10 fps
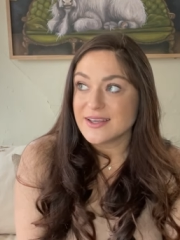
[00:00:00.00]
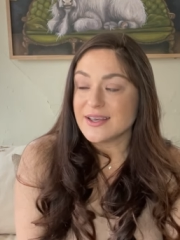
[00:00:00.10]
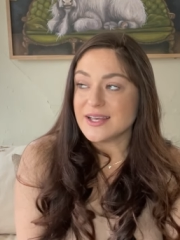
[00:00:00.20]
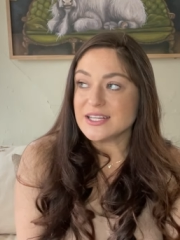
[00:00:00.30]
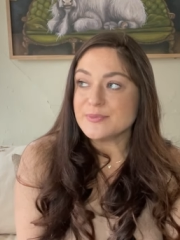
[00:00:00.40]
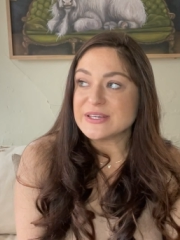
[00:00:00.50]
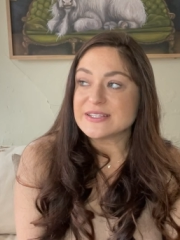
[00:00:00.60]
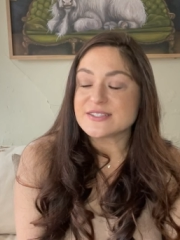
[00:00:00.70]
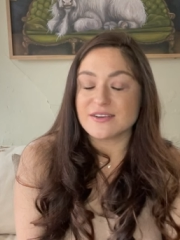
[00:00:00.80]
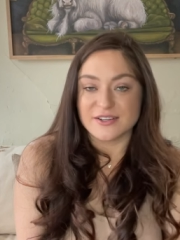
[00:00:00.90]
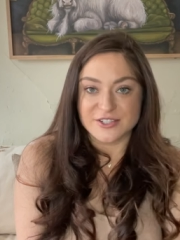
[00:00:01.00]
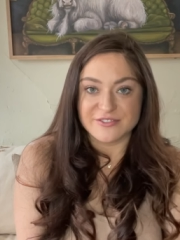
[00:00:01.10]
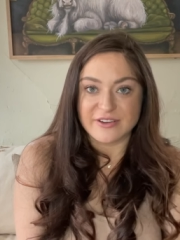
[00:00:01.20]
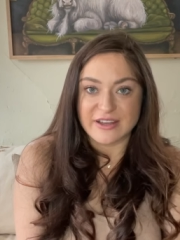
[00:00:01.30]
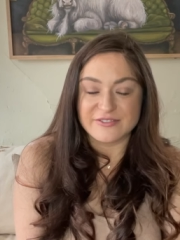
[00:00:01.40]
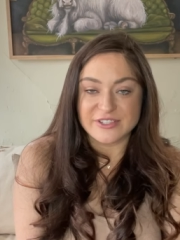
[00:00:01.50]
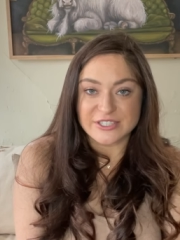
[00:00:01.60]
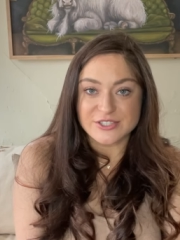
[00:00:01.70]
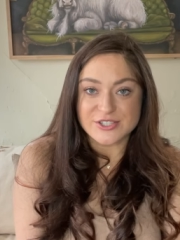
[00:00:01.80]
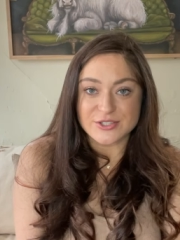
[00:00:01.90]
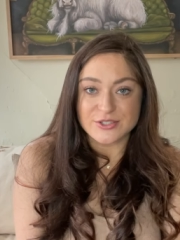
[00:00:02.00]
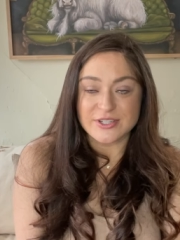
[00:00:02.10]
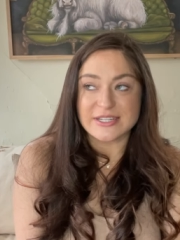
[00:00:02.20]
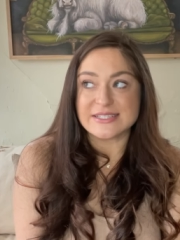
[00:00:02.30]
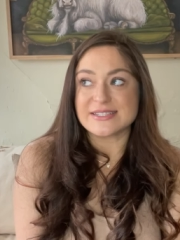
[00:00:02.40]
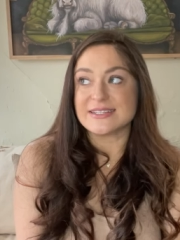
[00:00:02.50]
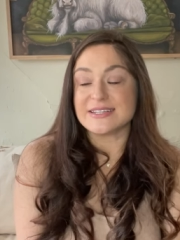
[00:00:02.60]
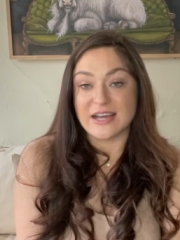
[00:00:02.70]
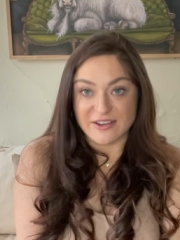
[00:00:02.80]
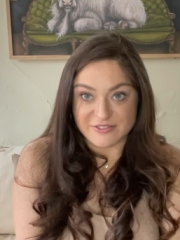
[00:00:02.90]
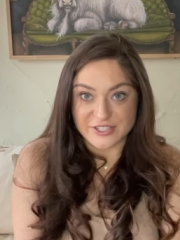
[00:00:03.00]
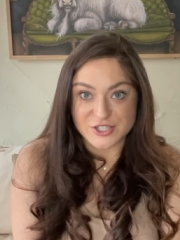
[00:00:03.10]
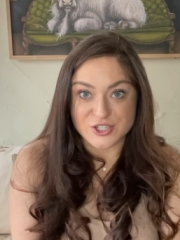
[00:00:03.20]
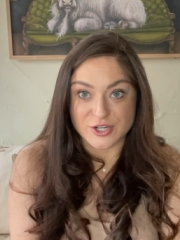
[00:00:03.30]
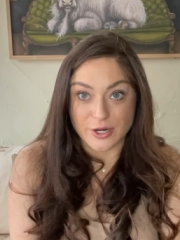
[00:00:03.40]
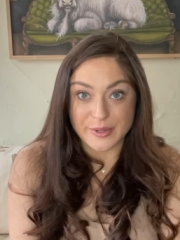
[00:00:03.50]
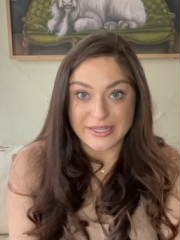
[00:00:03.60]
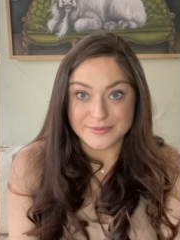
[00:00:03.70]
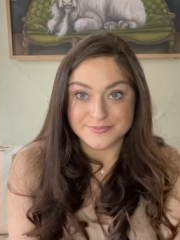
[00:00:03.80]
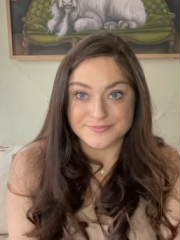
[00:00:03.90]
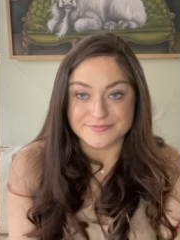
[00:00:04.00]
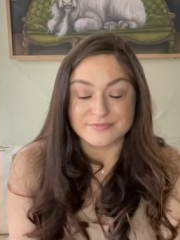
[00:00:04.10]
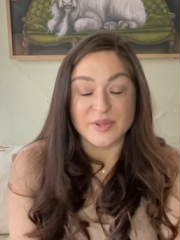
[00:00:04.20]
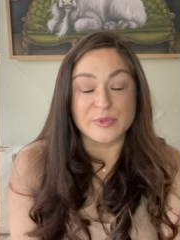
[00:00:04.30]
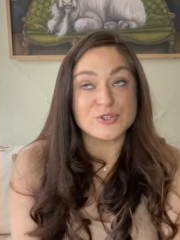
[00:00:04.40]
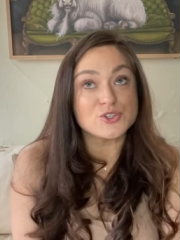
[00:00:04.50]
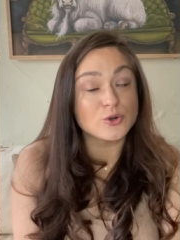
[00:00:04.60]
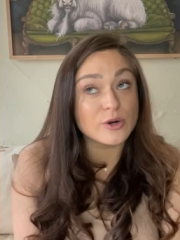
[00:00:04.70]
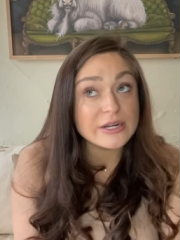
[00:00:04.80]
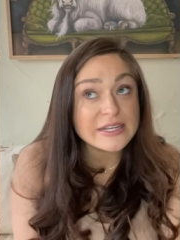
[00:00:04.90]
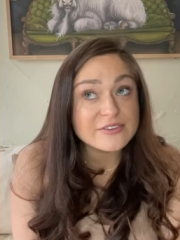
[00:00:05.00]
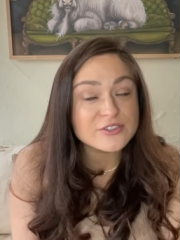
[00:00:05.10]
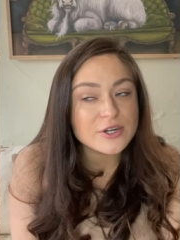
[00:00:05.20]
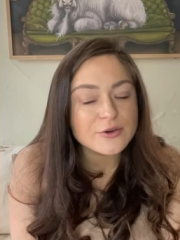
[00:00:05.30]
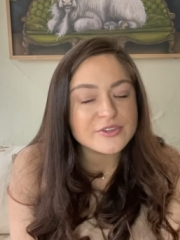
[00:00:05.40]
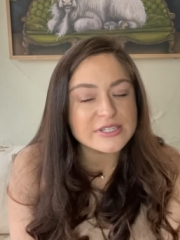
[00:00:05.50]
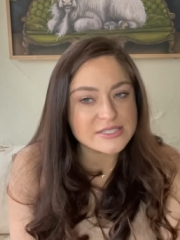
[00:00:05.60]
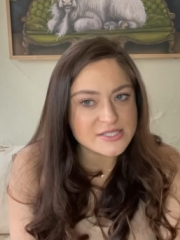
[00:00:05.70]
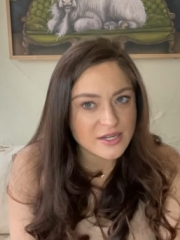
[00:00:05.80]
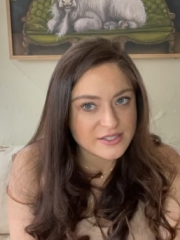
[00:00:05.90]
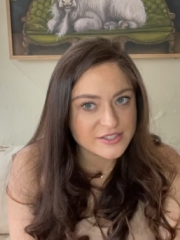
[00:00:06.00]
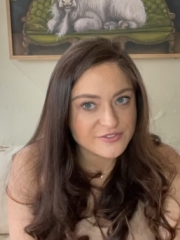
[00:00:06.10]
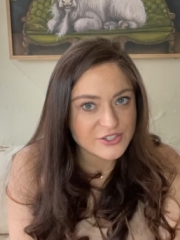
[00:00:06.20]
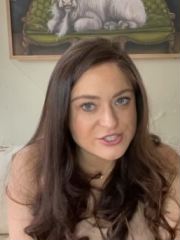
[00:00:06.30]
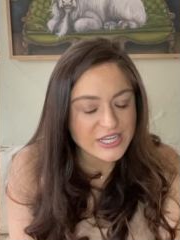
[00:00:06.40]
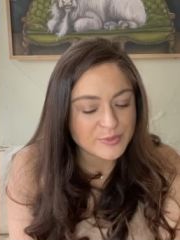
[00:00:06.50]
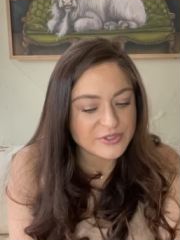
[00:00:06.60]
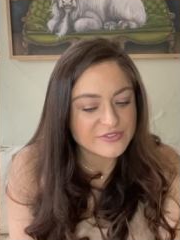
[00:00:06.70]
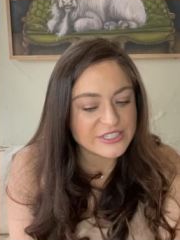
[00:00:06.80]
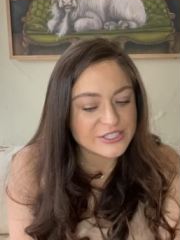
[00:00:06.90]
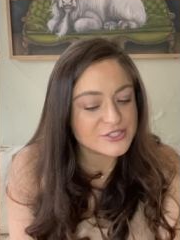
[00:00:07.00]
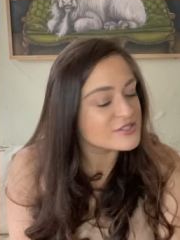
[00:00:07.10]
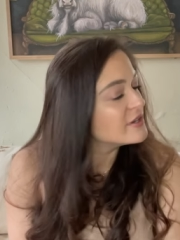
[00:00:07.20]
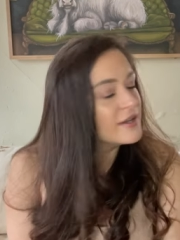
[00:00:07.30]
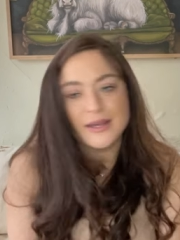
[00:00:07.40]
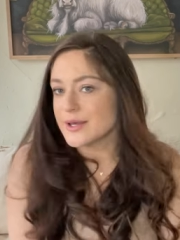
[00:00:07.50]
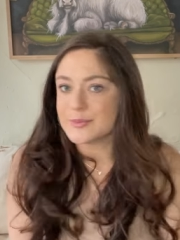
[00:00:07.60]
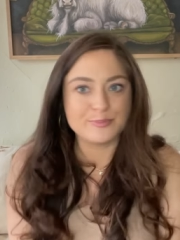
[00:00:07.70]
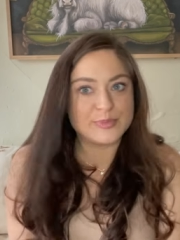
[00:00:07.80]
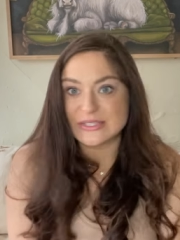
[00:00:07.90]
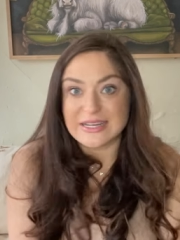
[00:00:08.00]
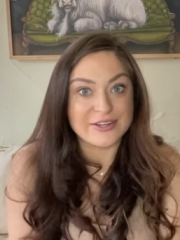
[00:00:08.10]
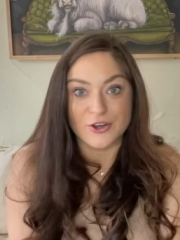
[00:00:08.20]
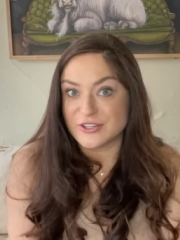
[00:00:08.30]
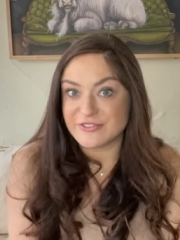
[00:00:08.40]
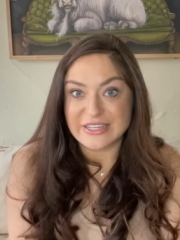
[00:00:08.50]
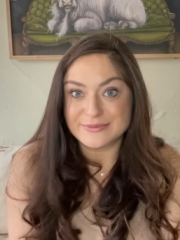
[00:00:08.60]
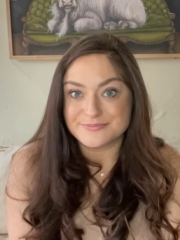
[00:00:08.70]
Any pig that's under five years is not finished growing. The majority of growth is done in the first couple of years, but not all of it.